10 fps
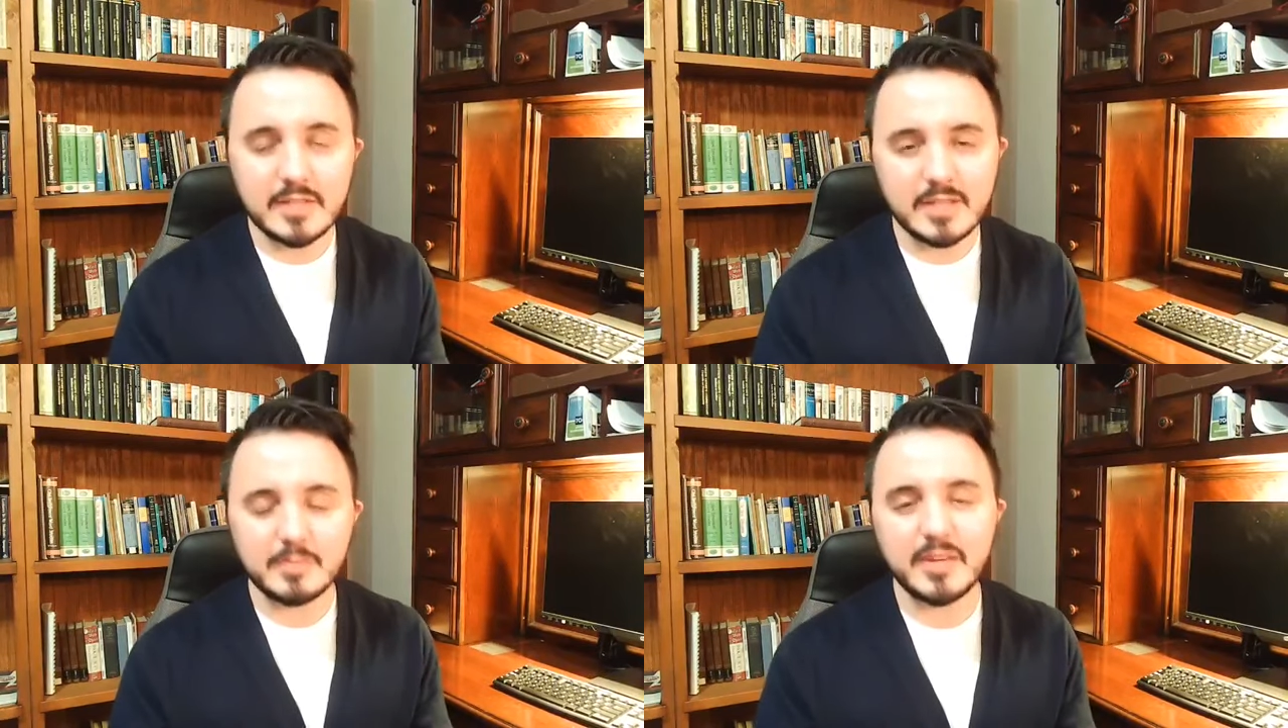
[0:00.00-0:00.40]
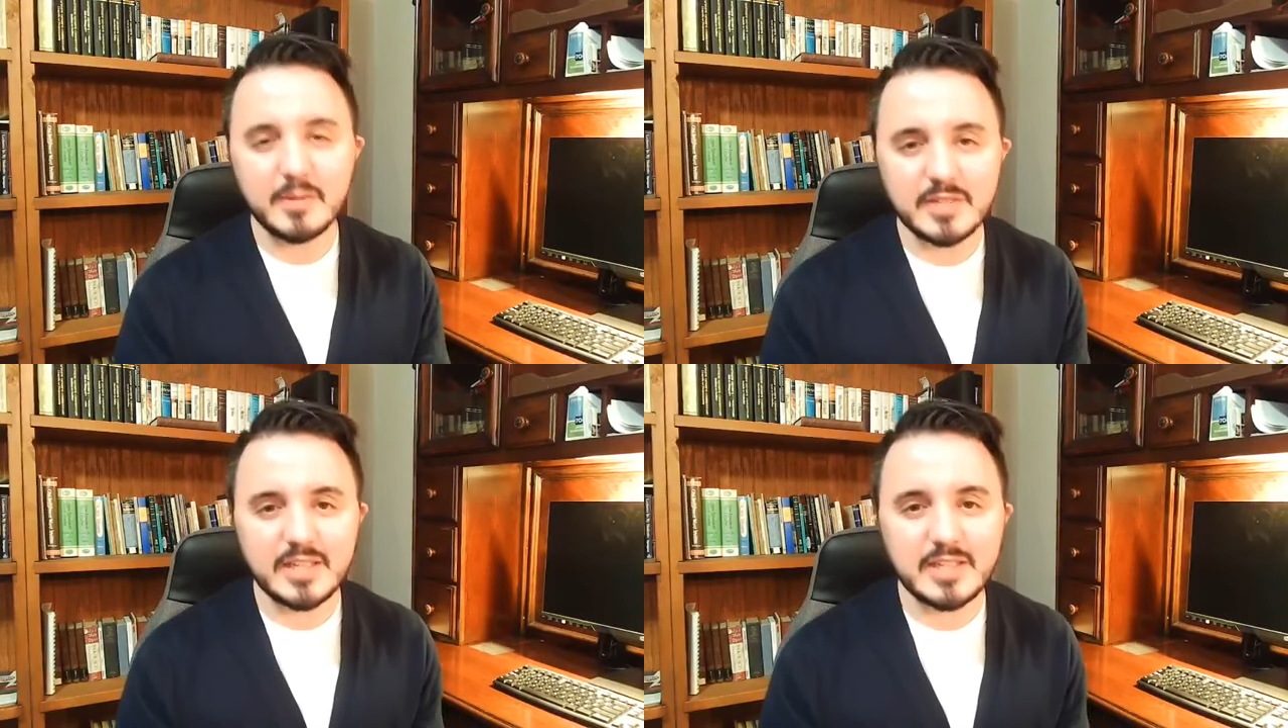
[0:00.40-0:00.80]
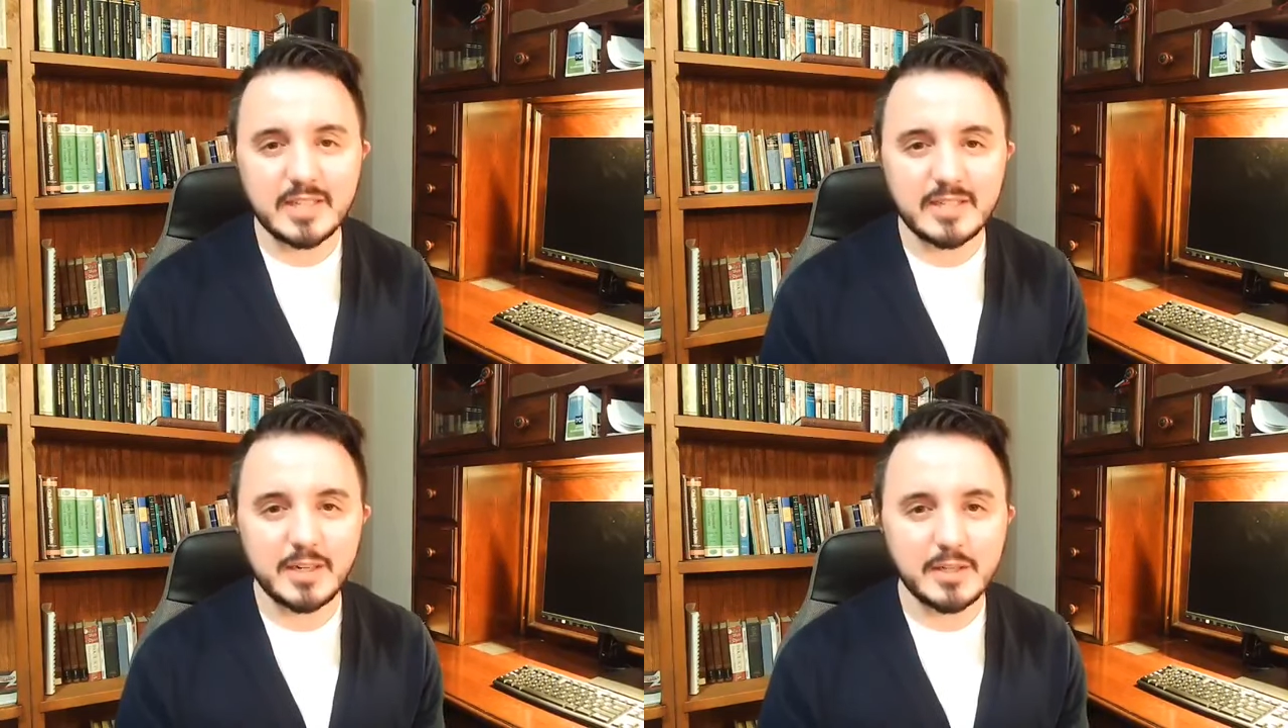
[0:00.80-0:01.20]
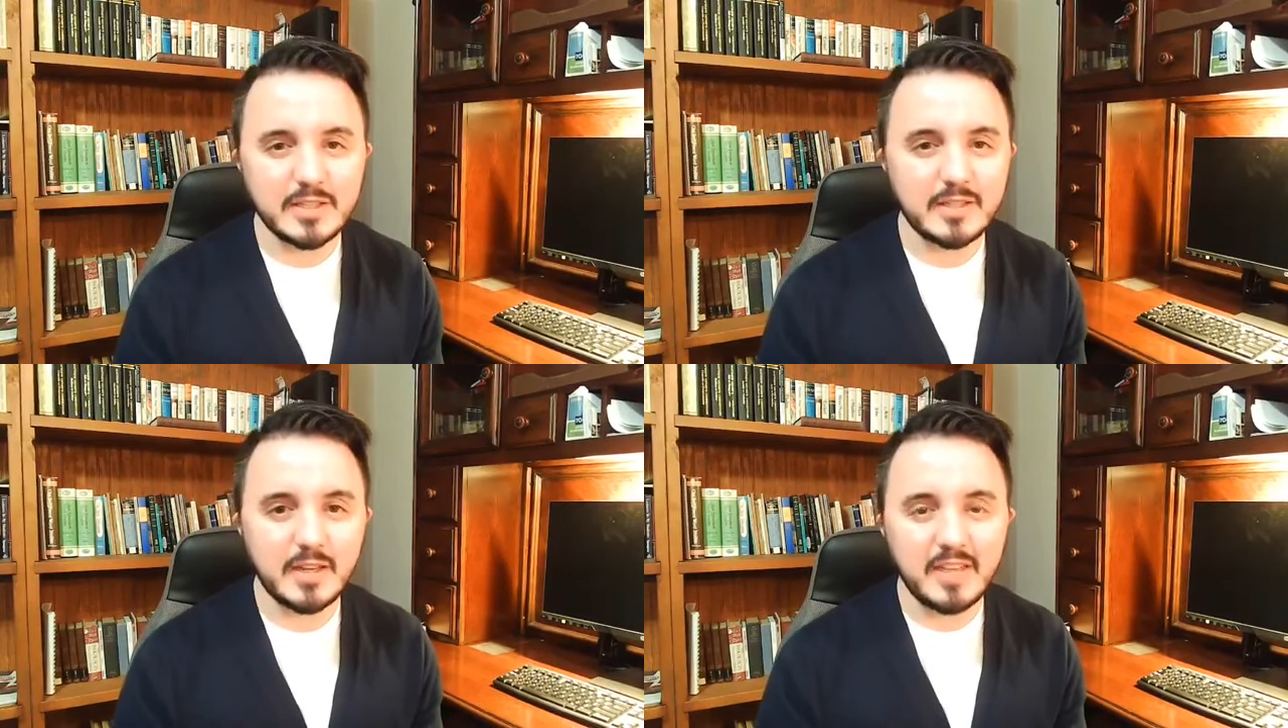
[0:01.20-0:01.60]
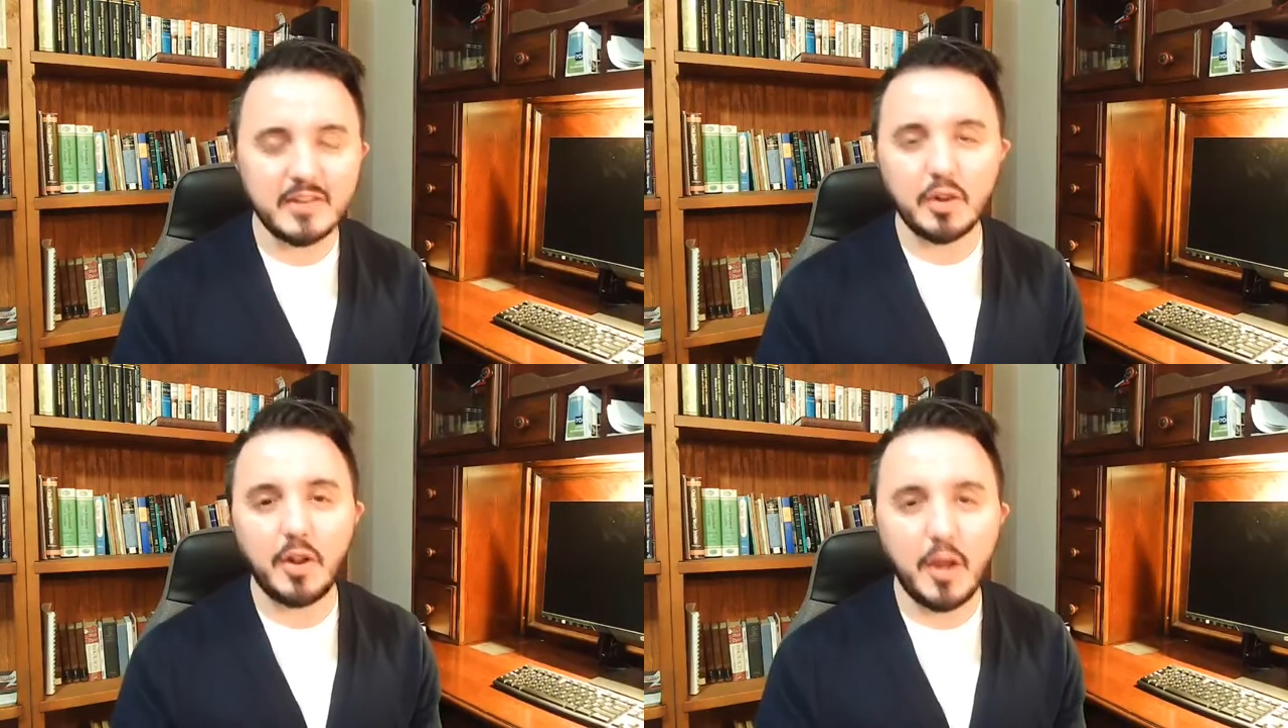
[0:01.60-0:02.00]
sometimes 15 years, and
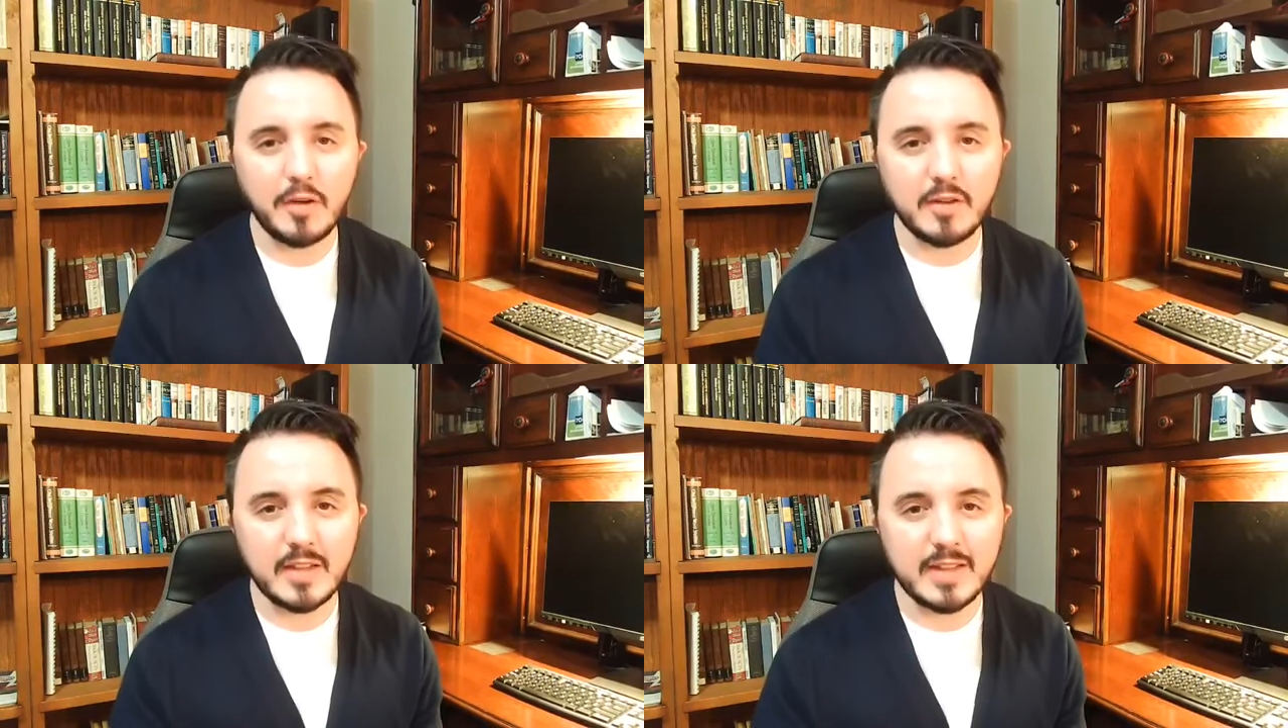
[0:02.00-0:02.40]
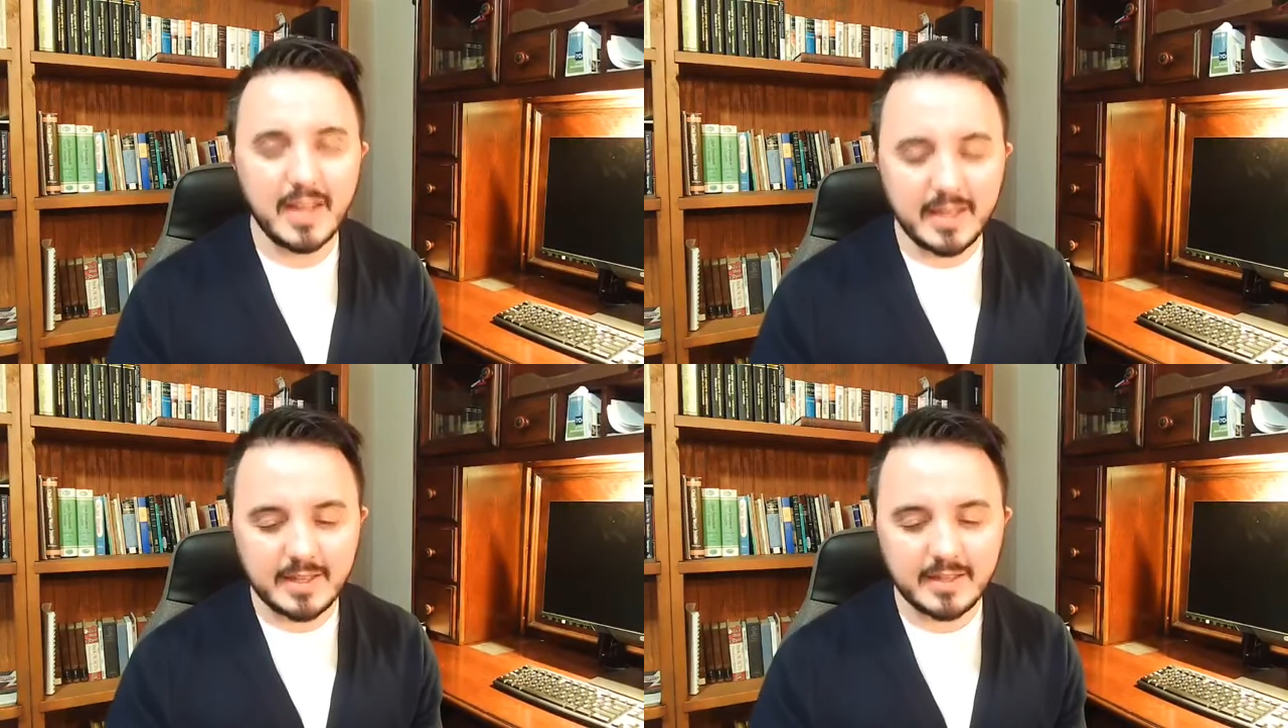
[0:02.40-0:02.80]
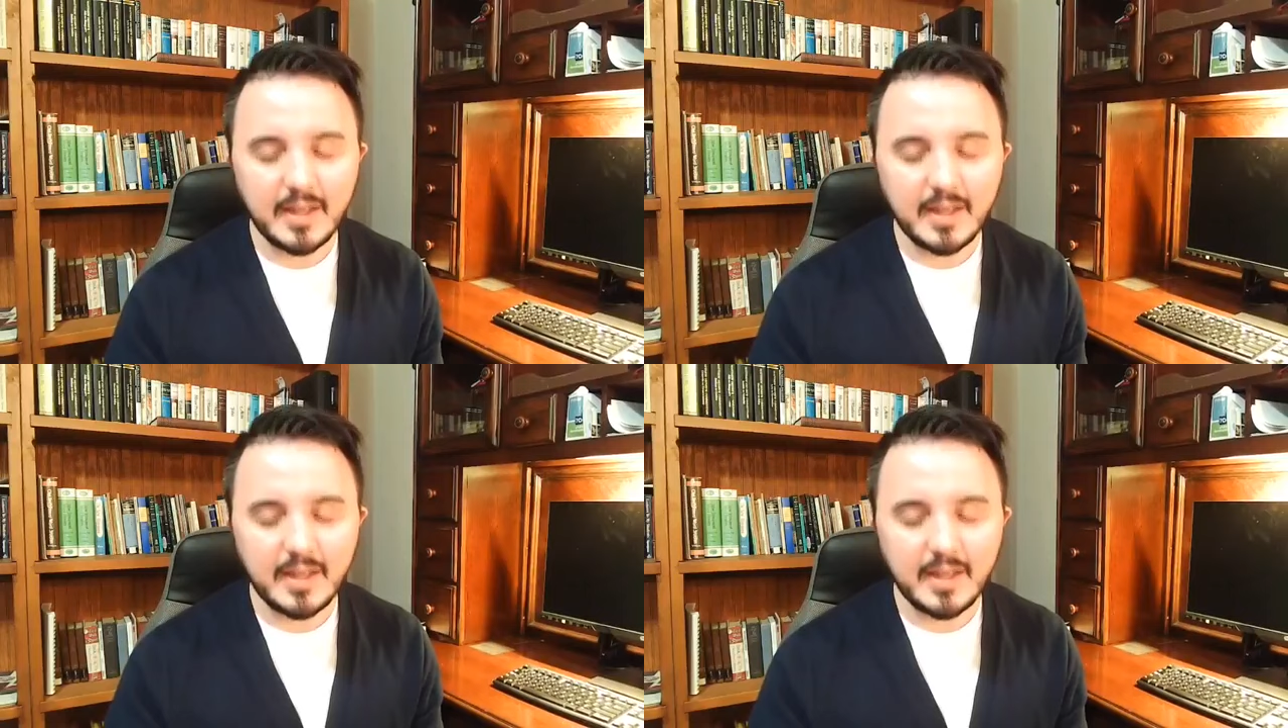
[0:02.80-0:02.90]
even longer than that. And